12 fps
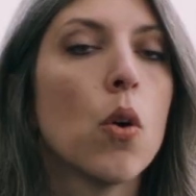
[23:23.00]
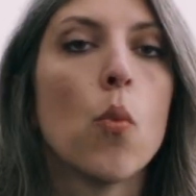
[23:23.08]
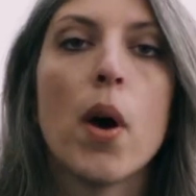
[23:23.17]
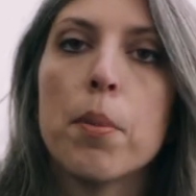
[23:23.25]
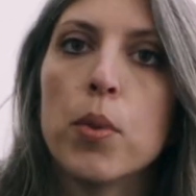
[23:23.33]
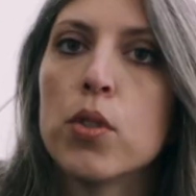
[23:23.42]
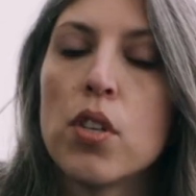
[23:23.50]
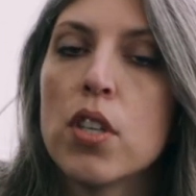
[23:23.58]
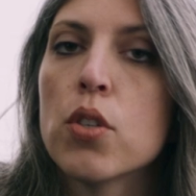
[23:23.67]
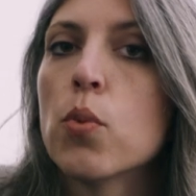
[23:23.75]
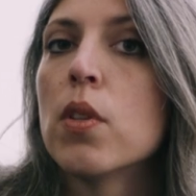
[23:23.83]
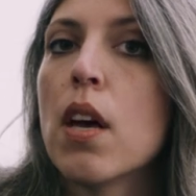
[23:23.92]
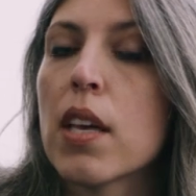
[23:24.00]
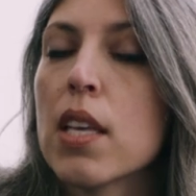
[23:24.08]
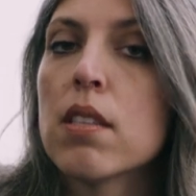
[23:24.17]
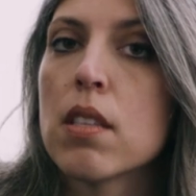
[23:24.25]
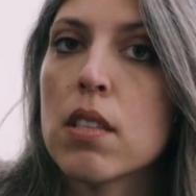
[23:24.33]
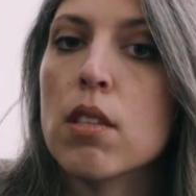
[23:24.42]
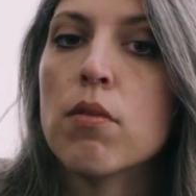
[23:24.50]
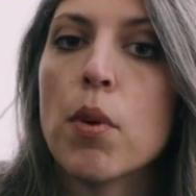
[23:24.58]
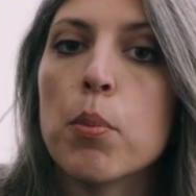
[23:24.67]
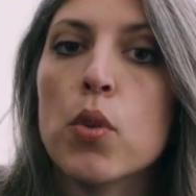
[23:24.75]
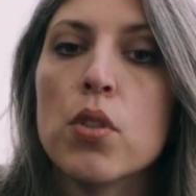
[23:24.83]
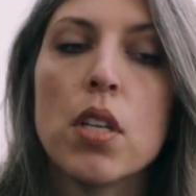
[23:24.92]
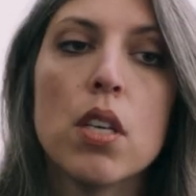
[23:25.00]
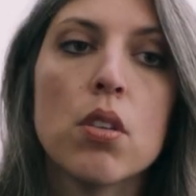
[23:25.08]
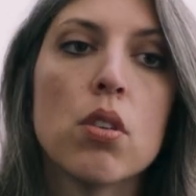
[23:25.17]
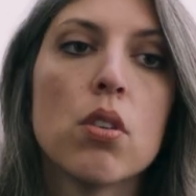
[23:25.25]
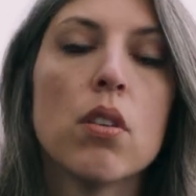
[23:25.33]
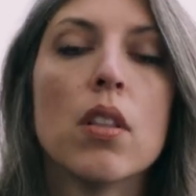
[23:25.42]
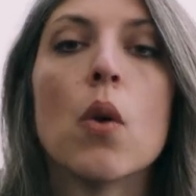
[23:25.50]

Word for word: white beauty dish against a silver beauty dish,